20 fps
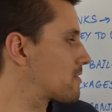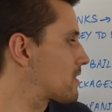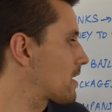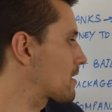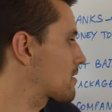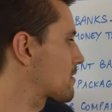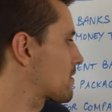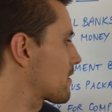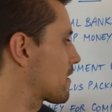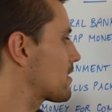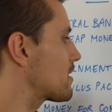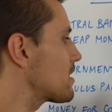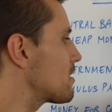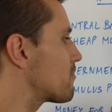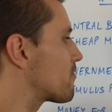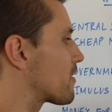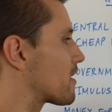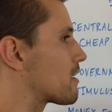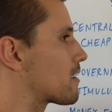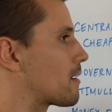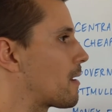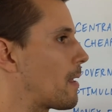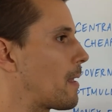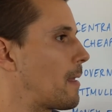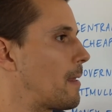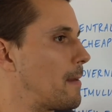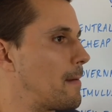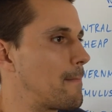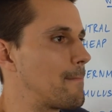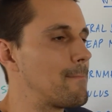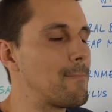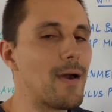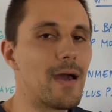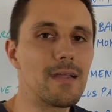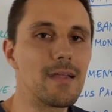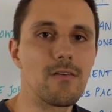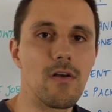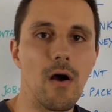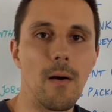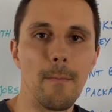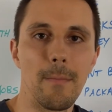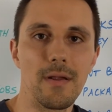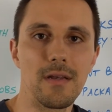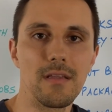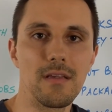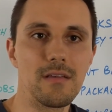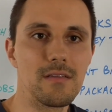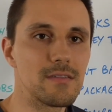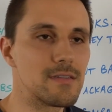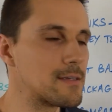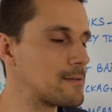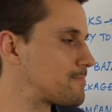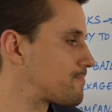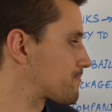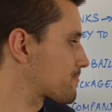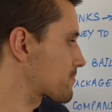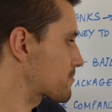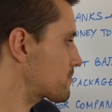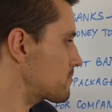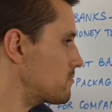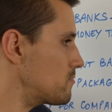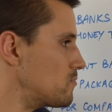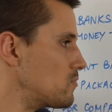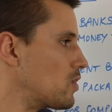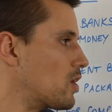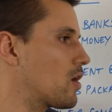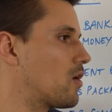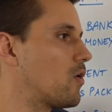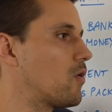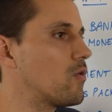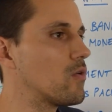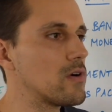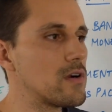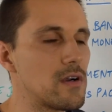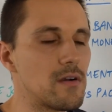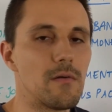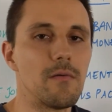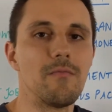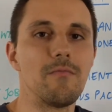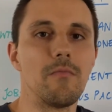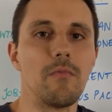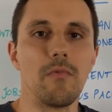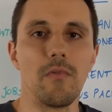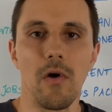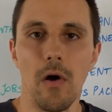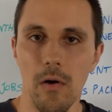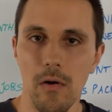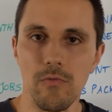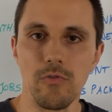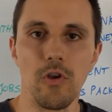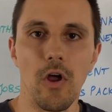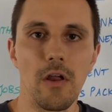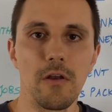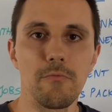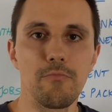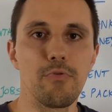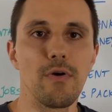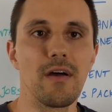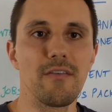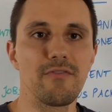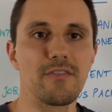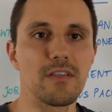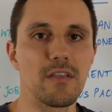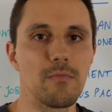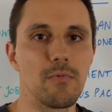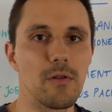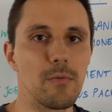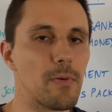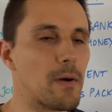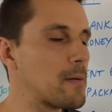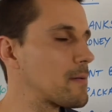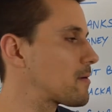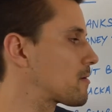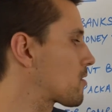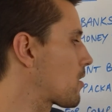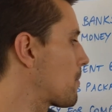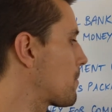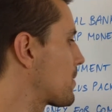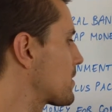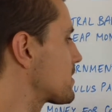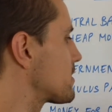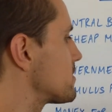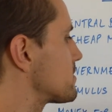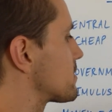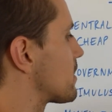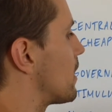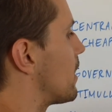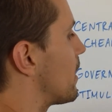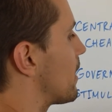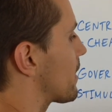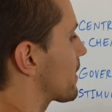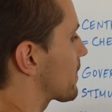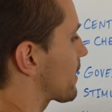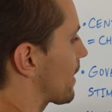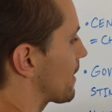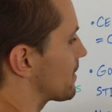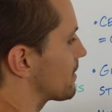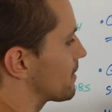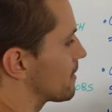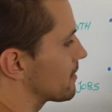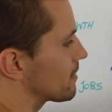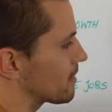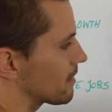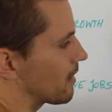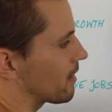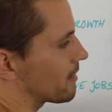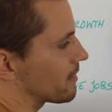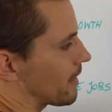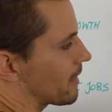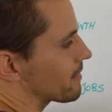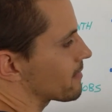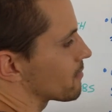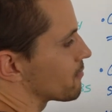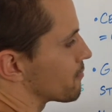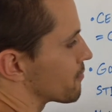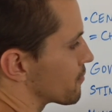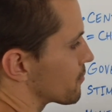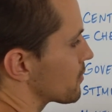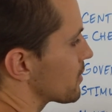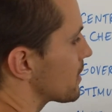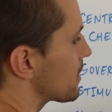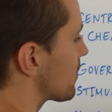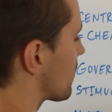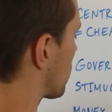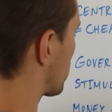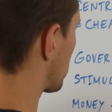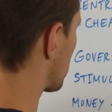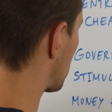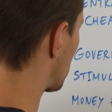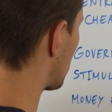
that even bad companies or non-profitable companies can get free or